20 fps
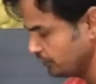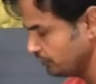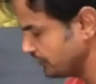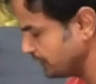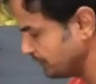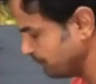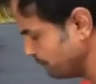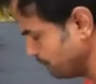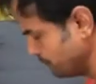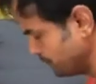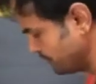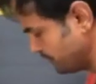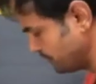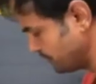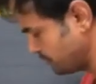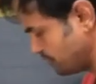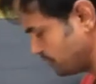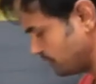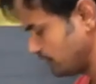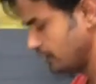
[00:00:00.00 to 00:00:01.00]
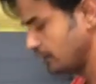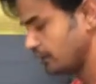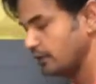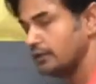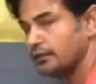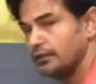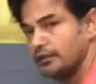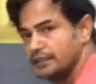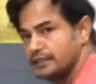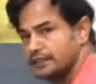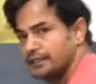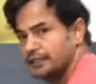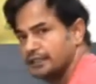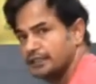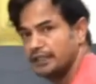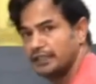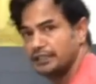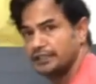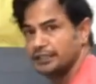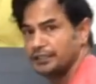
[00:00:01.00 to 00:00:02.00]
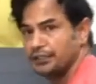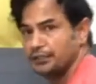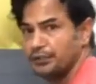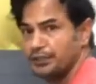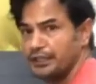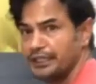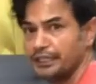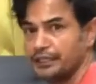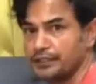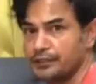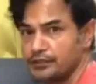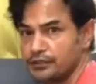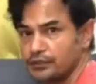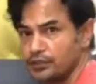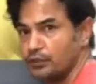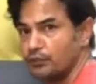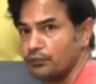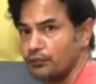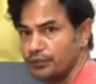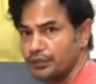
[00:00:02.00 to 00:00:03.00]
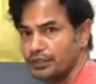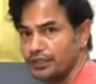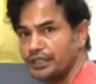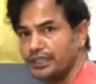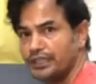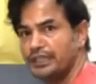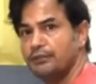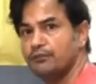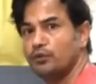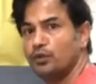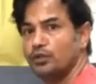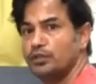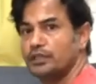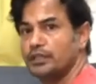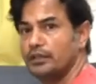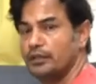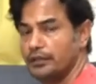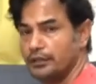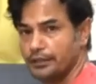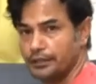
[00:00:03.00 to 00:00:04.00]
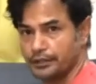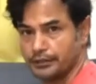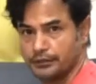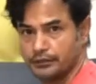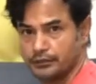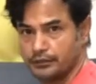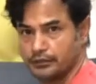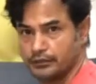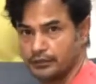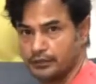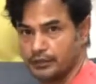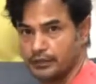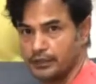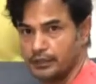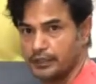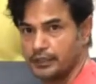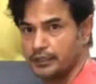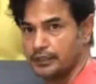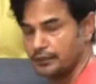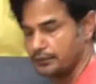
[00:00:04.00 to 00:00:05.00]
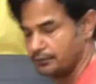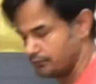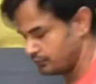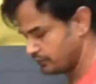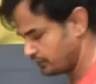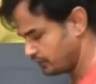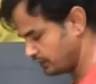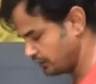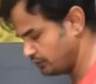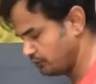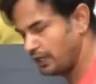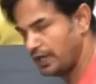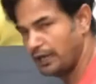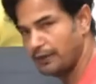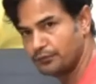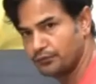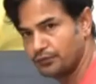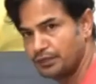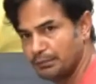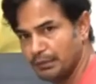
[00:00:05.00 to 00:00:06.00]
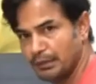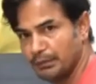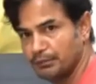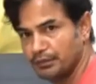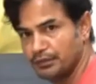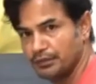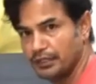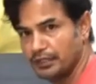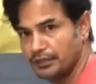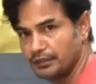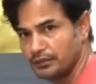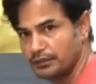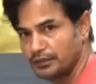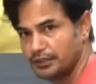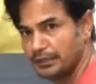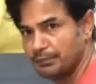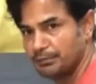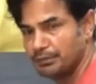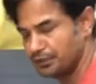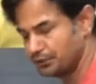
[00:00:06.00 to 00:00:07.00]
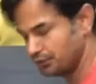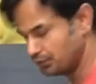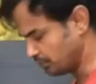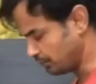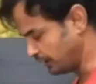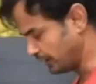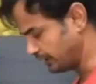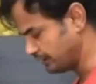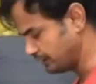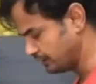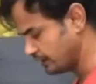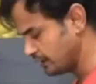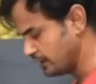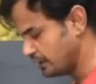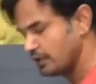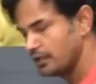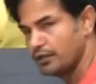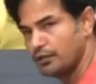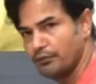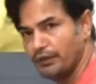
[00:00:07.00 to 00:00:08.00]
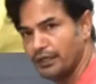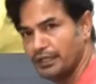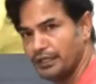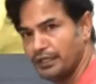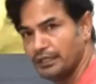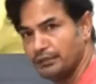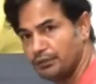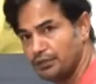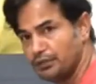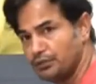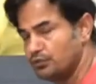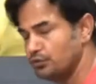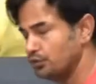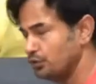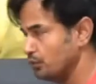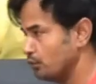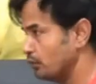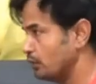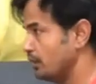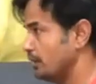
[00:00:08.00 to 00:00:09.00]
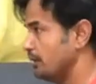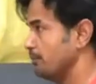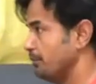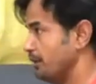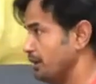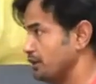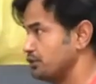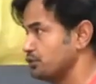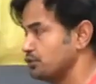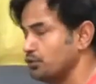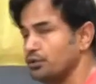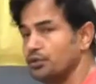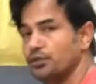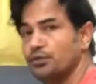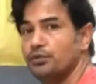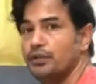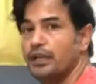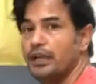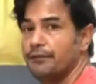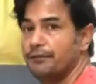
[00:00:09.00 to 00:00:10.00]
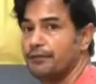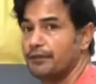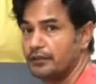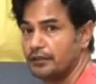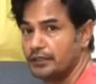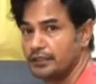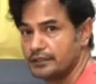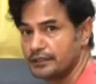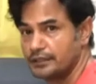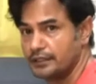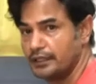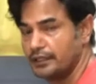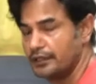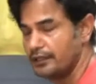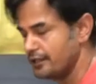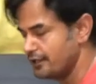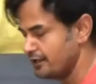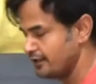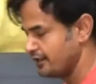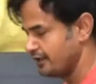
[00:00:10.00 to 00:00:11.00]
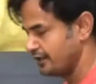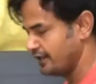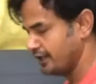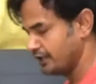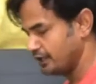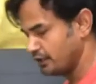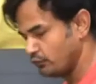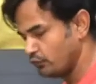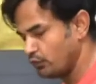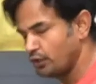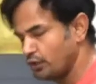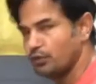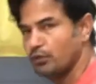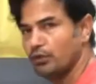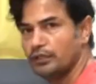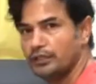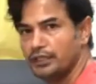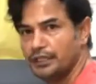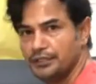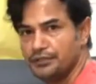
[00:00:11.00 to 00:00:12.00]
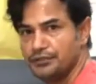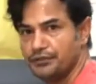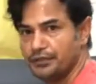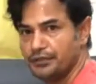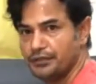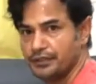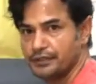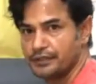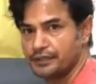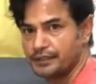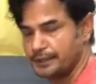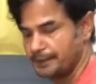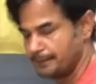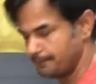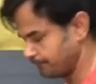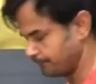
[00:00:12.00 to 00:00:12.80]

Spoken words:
You can put this thing under your knee, so your knee won't hurt. You have to remember that. Keep it in your mind. Whenever you do yoga, make sure you do effortlessly and avoid all the injuries.